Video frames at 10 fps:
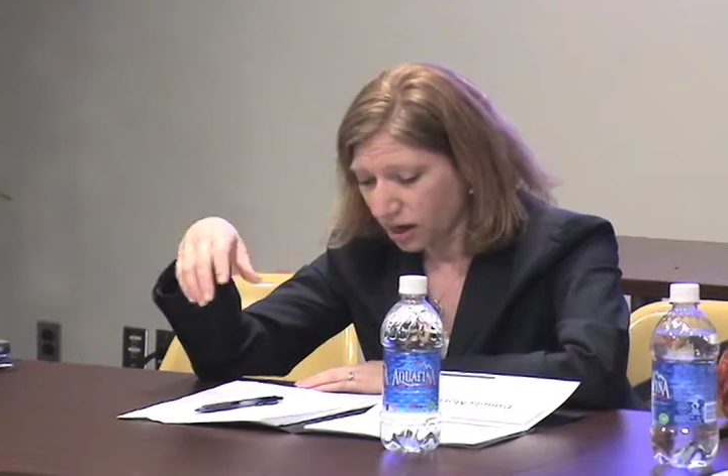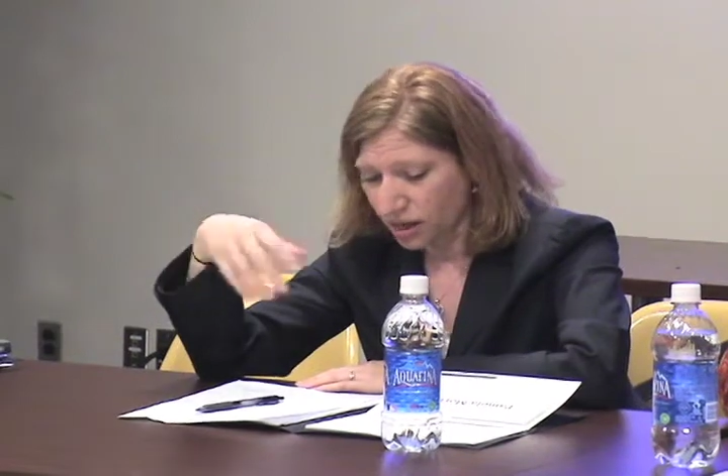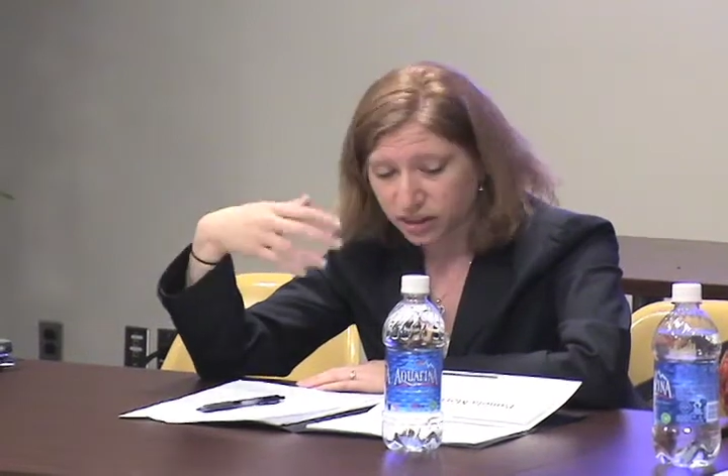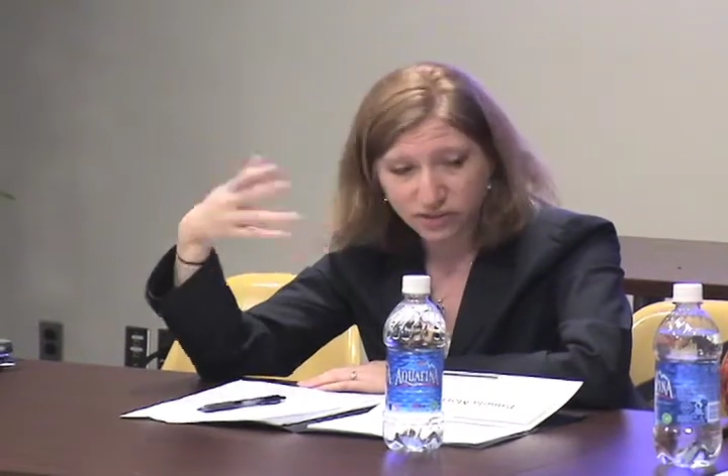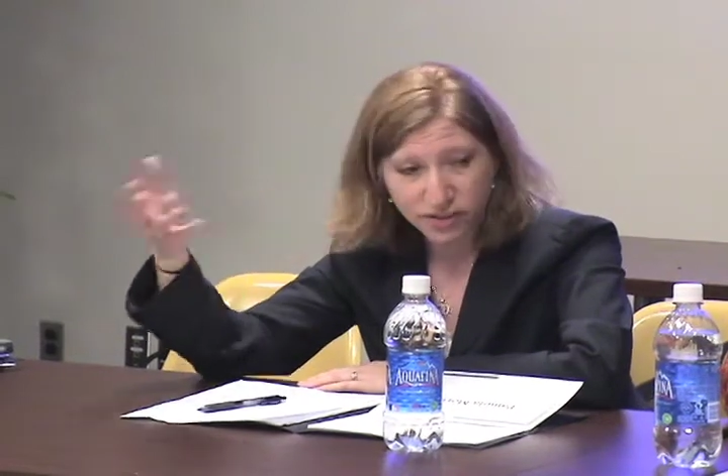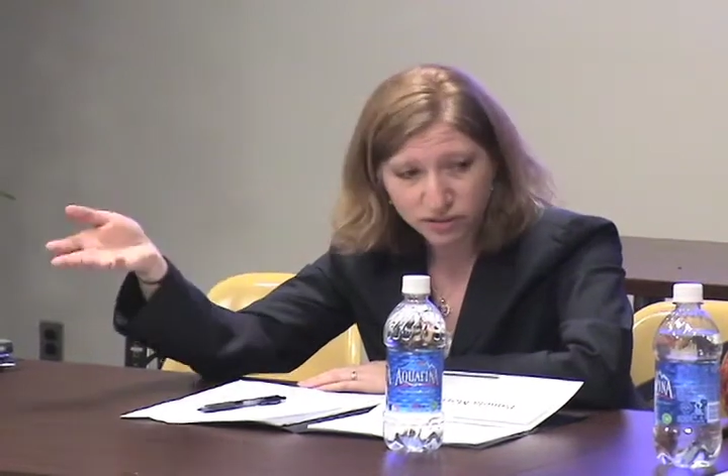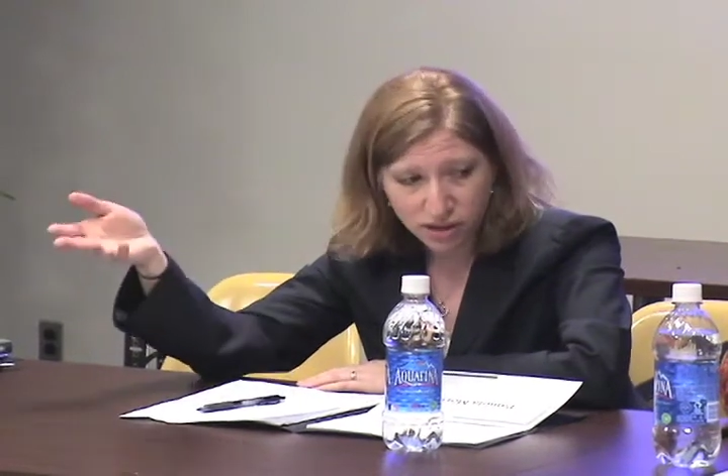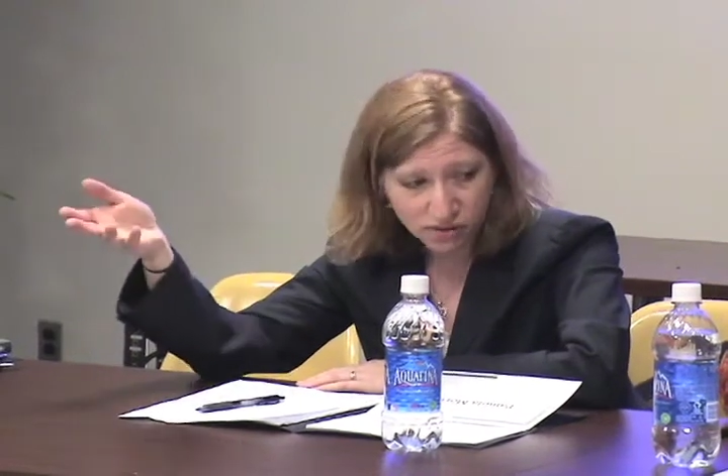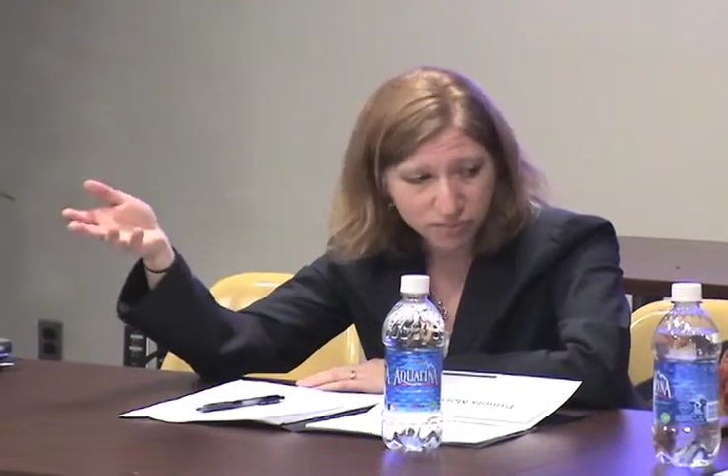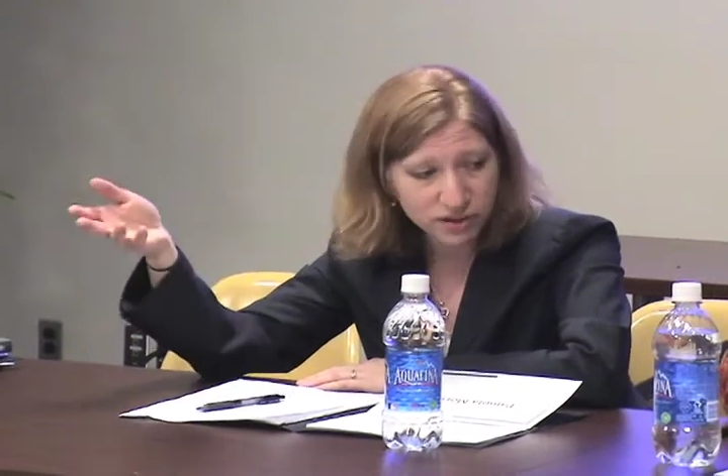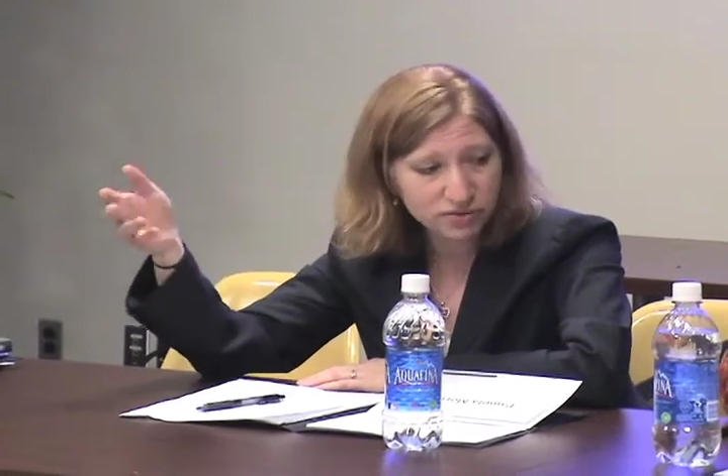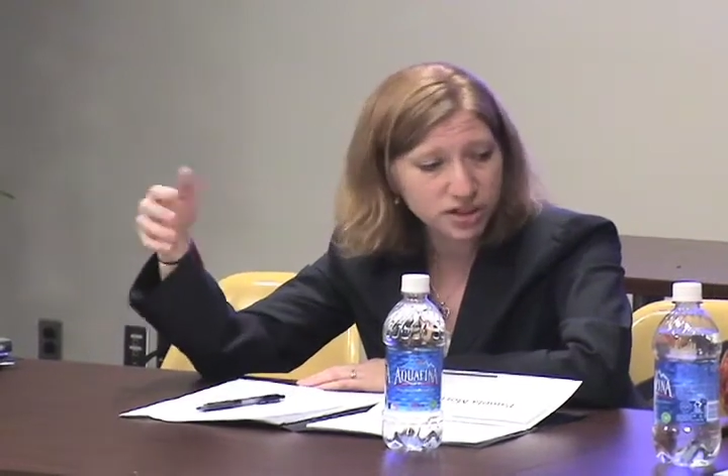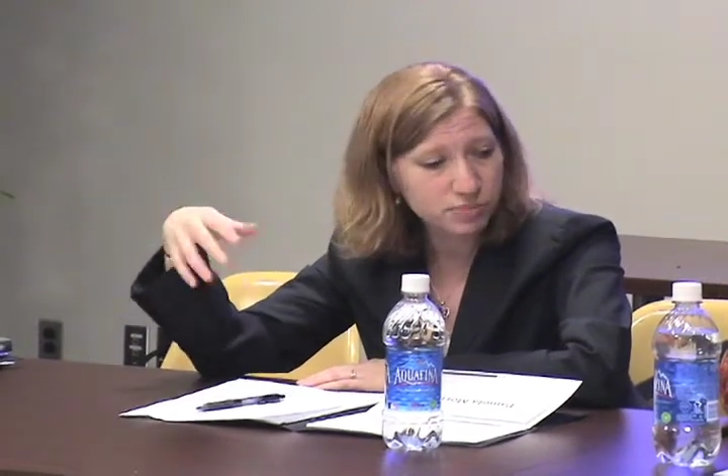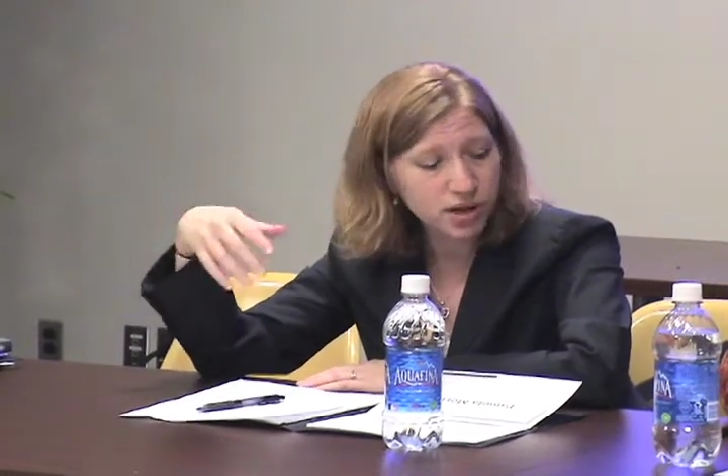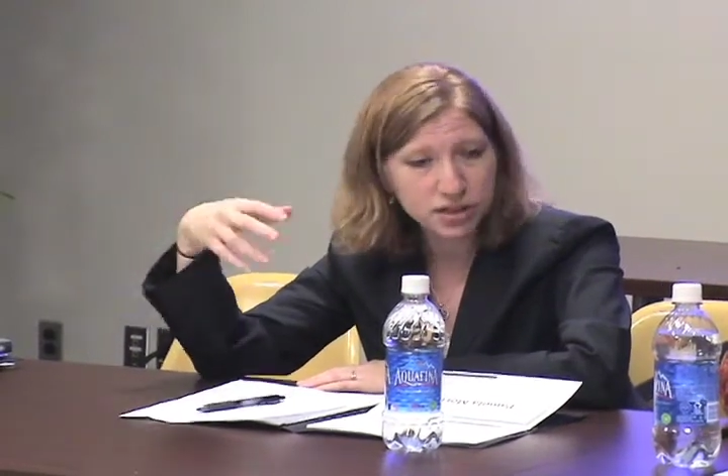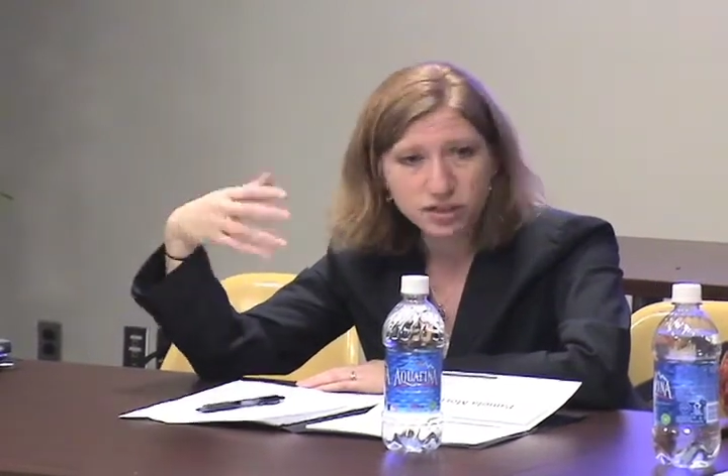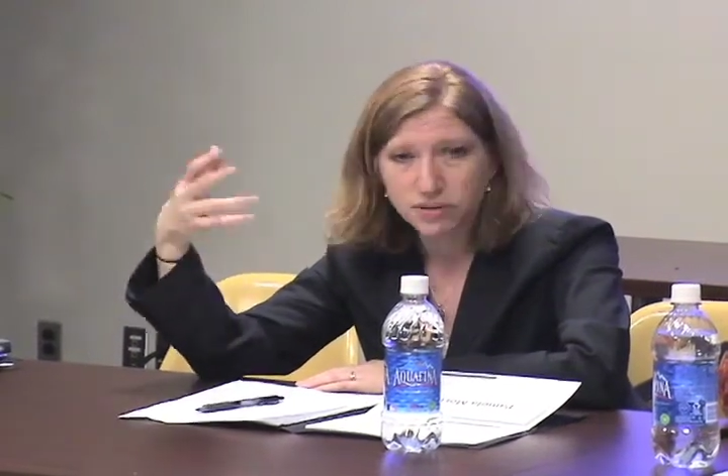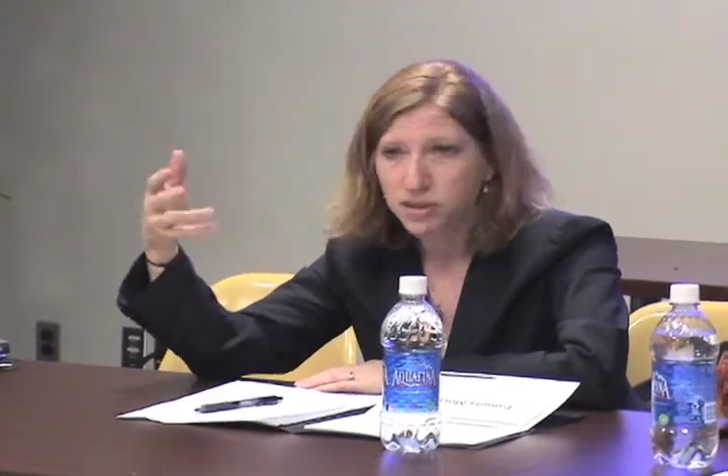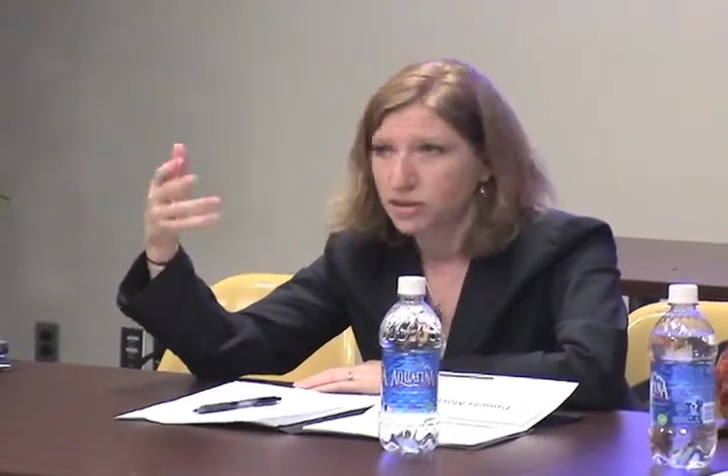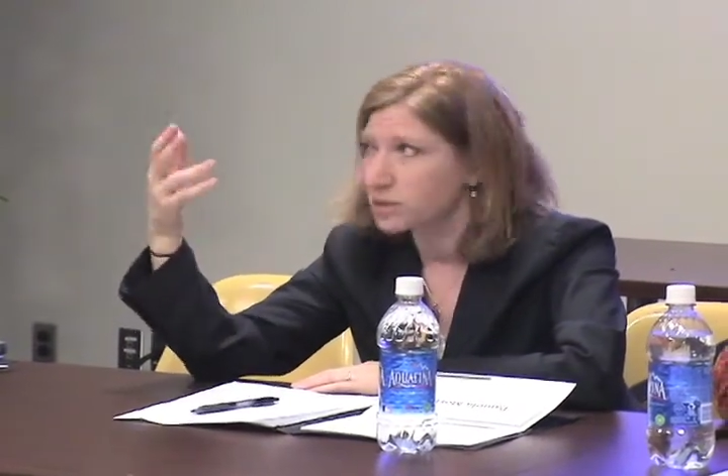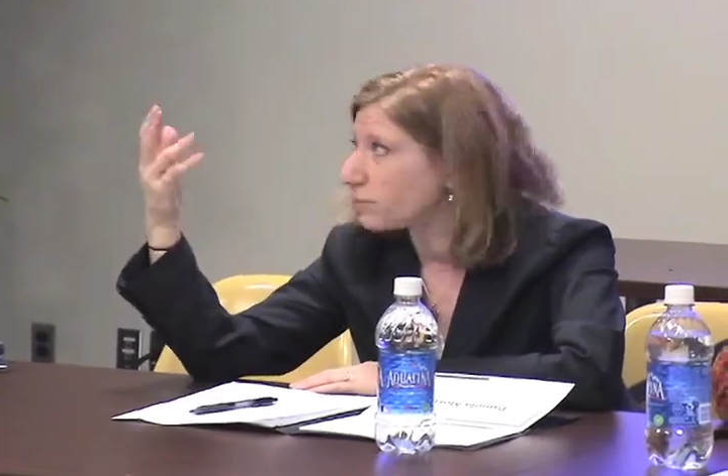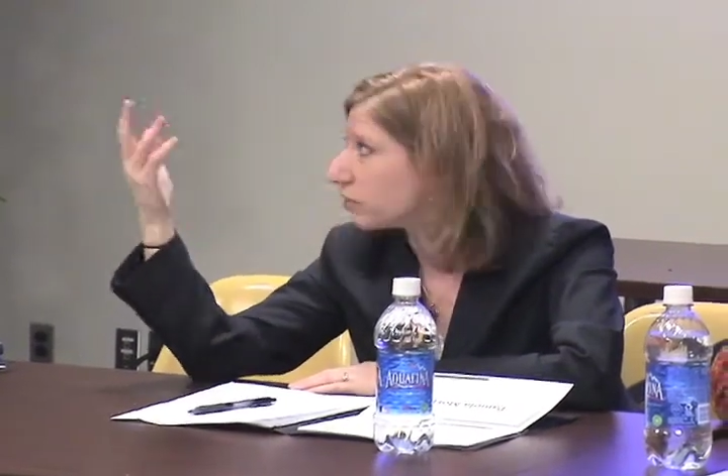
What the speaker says: I think the federal government funds policy research.